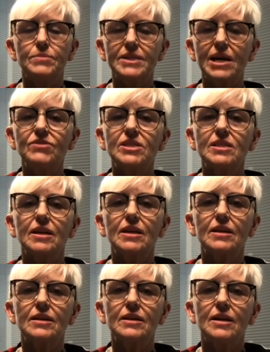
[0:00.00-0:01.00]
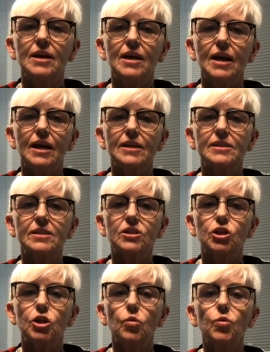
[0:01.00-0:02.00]
devastating, and
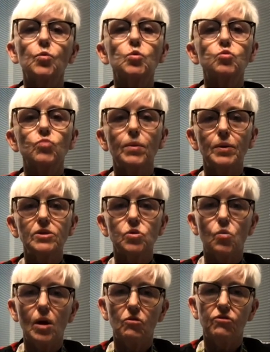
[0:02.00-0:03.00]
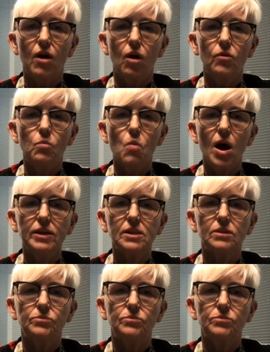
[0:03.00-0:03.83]
you know those ripples go out far and wide.